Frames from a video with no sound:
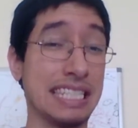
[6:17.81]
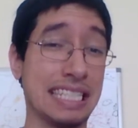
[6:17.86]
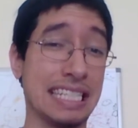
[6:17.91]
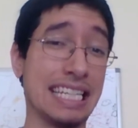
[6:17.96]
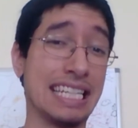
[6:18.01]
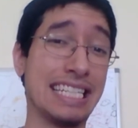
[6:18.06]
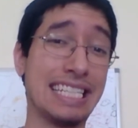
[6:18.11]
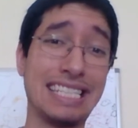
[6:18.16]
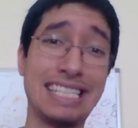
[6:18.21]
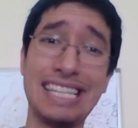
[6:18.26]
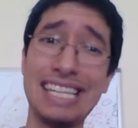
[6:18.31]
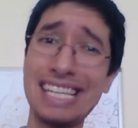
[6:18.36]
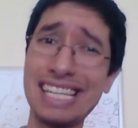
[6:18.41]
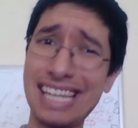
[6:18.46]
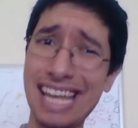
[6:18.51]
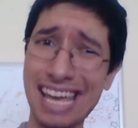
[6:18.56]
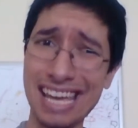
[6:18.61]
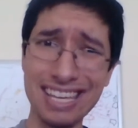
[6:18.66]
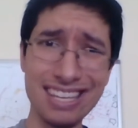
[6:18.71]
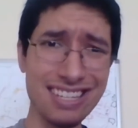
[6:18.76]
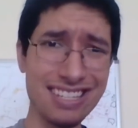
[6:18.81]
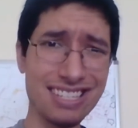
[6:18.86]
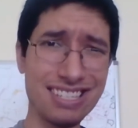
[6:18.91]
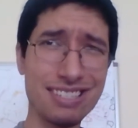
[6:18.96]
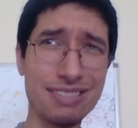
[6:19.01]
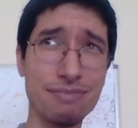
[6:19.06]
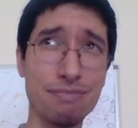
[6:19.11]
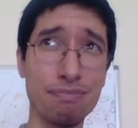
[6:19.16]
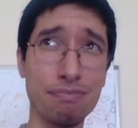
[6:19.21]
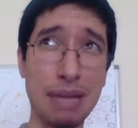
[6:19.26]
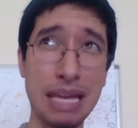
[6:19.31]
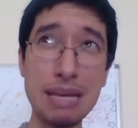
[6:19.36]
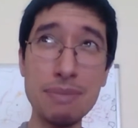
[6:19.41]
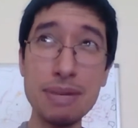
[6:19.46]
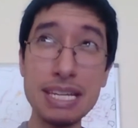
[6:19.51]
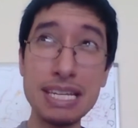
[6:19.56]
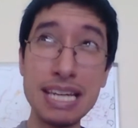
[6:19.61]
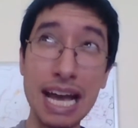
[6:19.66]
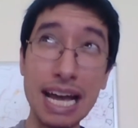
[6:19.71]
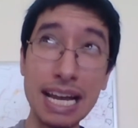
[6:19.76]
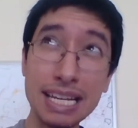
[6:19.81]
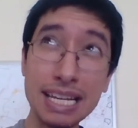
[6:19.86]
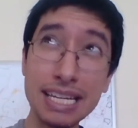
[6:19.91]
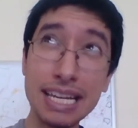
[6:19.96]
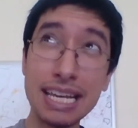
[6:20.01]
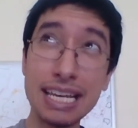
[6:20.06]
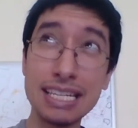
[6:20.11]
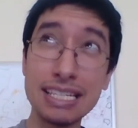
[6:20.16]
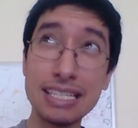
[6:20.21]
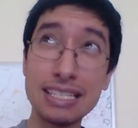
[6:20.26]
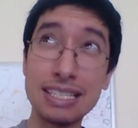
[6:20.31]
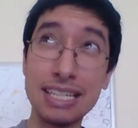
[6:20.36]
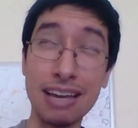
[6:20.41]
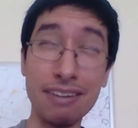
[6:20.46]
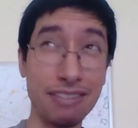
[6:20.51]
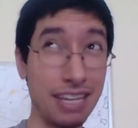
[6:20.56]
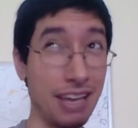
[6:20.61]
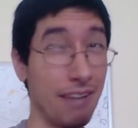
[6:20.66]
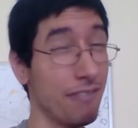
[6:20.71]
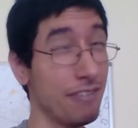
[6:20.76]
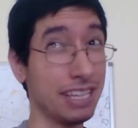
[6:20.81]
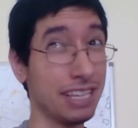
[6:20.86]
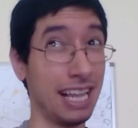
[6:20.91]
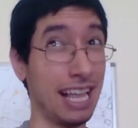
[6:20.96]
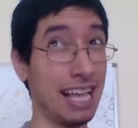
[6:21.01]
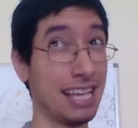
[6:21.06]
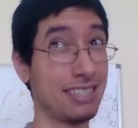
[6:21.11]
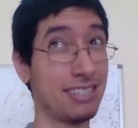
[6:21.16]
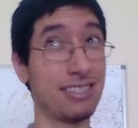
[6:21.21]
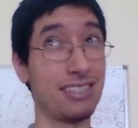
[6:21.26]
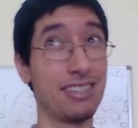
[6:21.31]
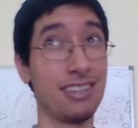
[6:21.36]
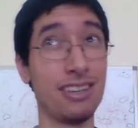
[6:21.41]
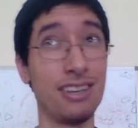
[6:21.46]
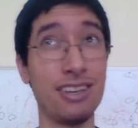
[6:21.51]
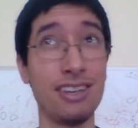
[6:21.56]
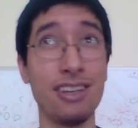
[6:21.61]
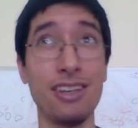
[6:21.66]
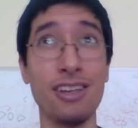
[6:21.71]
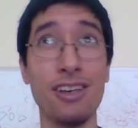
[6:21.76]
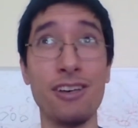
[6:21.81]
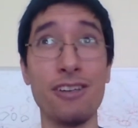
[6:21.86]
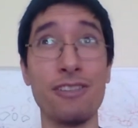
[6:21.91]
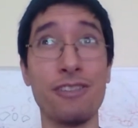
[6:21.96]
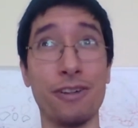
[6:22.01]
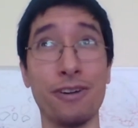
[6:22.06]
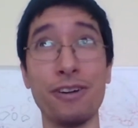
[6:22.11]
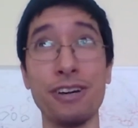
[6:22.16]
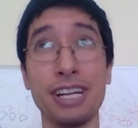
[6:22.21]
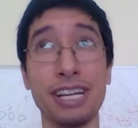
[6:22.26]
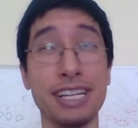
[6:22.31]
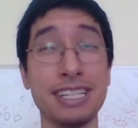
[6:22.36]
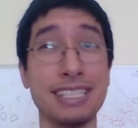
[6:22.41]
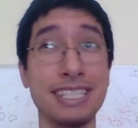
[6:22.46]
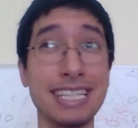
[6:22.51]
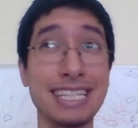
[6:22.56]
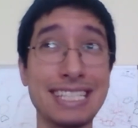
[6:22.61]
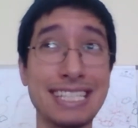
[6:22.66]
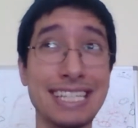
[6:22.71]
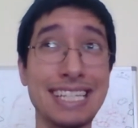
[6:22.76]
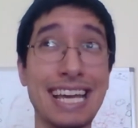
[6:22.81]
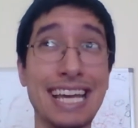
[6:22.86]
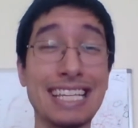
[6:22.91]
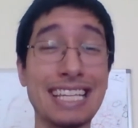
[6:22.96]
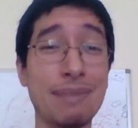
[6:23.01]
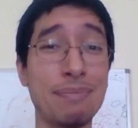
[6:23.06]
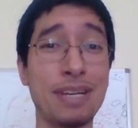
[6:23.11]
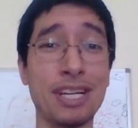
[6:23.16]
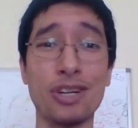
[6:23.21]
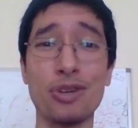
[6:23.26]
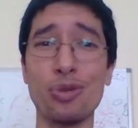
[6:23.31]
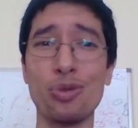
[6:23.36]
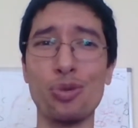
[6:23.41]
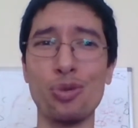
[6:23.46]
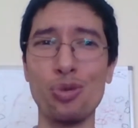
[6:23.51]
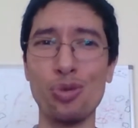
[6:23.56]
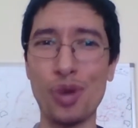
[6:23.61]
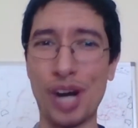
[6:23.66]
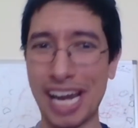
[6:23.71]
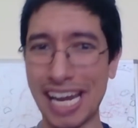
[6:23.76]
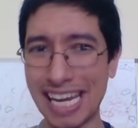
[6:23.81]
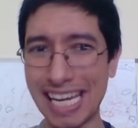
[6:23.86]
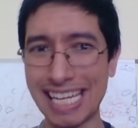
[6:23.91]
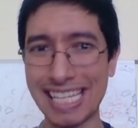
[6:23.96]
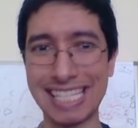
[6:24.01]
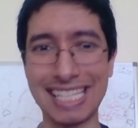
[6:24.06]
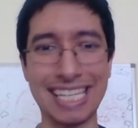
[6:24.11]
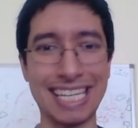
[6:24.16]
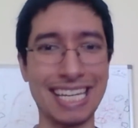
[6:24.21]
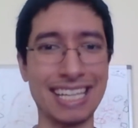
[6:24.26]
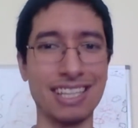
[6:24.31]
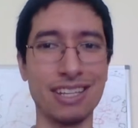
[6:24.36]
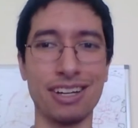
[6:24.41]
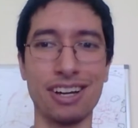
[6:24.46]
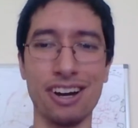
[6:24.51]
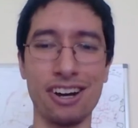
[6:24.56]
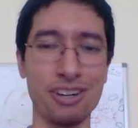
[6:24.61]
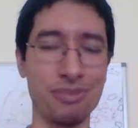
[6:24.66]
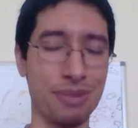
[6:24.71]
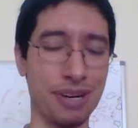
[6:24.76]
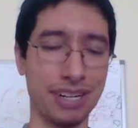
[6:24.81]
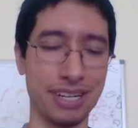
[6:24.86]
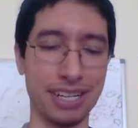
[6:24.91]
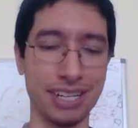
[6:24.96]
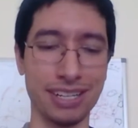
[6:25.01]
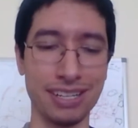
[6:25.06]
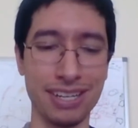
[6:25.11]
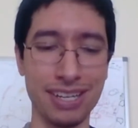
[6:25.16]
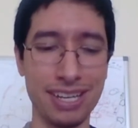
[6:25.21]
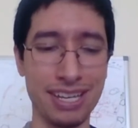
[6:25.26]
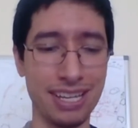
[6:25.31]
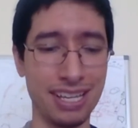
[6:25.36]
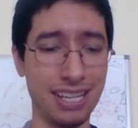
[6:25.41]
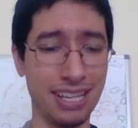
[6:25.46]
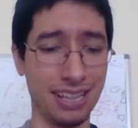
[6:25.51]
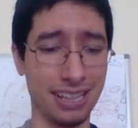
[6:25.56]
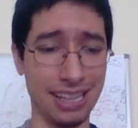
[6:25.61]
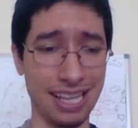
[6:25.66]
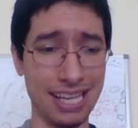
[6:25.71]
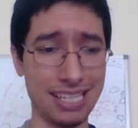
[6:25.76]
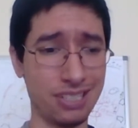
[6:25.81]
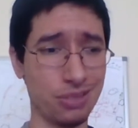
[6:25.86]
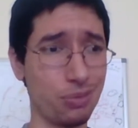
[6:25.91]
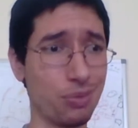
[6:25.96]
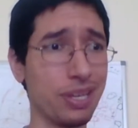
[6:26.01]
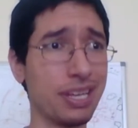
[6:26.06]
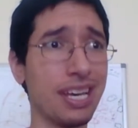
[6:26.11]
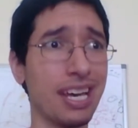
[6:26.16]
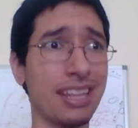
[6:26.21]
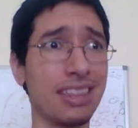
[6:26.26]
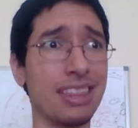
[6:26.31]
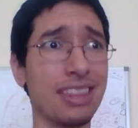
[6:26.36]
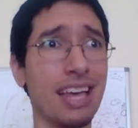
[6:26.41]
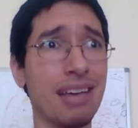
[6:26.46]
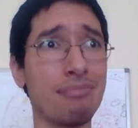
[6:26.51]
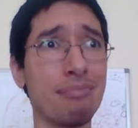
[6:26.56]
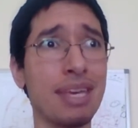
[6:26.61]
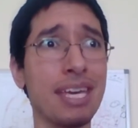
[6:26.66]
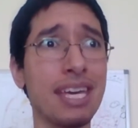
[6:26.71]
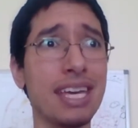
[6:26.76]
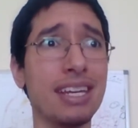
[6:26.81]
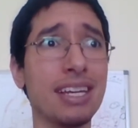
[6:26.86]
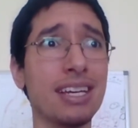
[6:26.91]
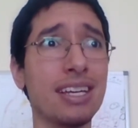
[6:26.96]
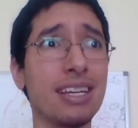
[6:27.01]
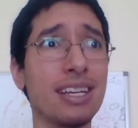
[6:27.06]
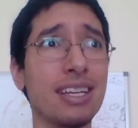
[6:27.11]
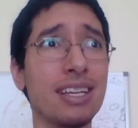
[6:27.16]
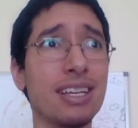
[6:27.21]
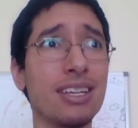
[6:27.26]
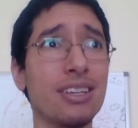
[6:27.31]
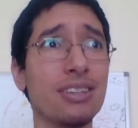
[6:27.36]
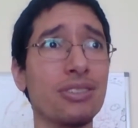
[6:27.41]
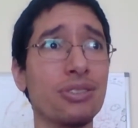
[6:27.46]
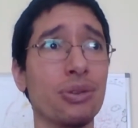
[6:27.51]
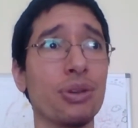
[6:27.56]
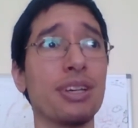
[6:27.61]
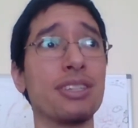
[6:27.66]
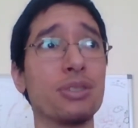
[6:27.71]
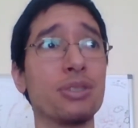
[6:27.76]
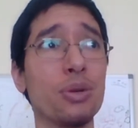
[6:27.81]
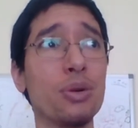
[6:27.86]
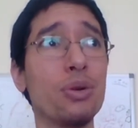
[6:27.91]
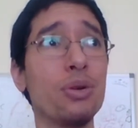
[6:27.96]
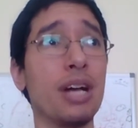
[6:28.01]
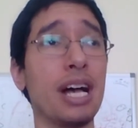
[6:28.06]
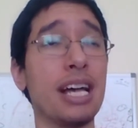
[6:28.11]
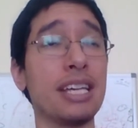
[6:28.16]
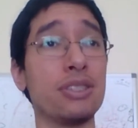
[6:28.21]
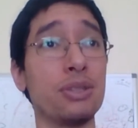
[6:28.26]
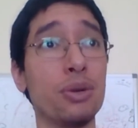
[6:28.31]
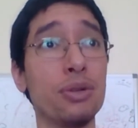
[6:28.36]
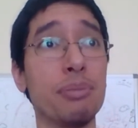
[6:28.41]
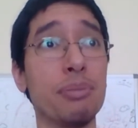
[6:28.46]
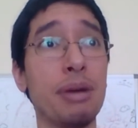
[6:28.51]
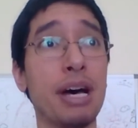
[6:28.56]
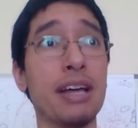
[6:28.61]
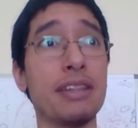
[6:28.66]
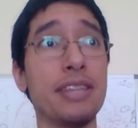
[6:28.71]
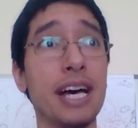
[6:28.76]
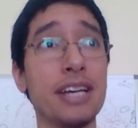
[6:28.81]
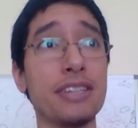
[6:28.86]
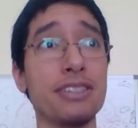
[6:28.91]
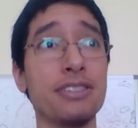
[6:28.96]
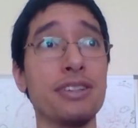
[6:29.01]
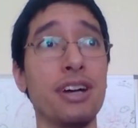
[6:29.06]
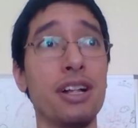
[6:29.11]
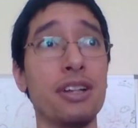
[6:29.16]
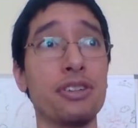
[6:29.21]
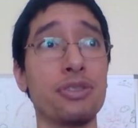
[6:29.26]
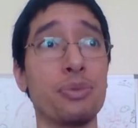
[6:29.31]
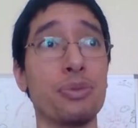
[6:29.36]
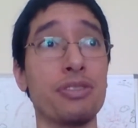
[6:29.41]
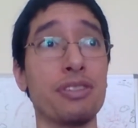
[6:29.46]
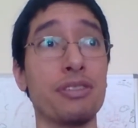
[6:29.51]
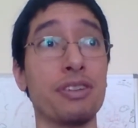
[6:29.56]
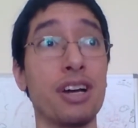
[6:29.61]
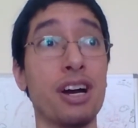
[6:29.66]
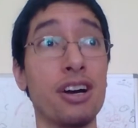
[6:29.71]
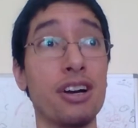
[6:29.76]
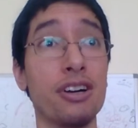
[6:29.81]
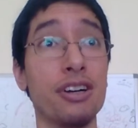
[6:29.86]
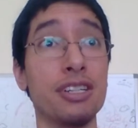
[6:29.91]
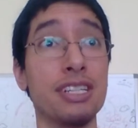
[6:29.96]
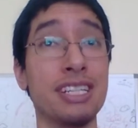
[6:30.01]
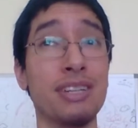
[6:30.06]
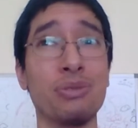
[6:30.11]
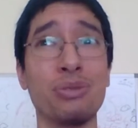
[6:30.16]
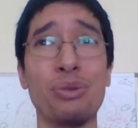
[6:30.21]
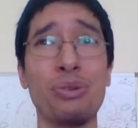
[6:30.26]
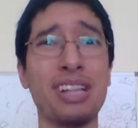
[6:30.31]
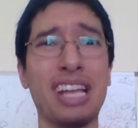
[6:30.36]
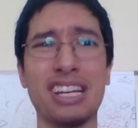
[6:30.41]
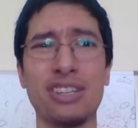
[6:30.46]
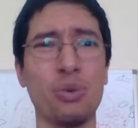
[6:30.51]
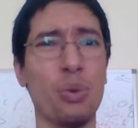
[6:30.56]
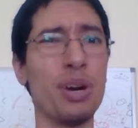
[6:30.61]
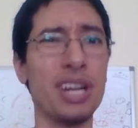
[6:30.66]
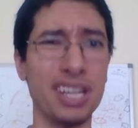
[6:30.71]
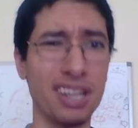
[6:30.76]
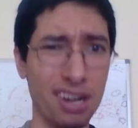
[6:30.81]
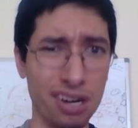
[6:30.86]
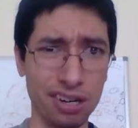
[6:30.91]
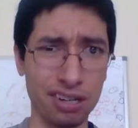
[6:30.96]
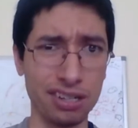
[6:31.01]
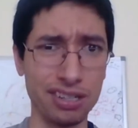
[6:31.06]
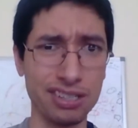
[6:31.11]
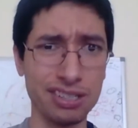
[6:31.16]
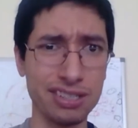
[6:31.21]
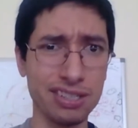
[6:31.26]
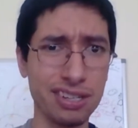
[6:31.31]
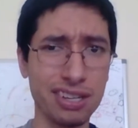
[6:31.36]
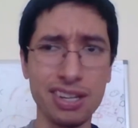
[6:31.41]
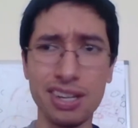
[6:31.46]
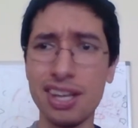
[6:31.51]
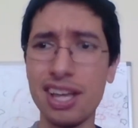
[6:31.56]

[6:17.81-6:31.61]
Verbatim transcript: 60 days, maybe 90 days. That definitely the last 30 to 60 days have been crazy in the card market. Last week I, I made so I sold I sold about thousand dollars worth of cards, and it was only like 20 cards.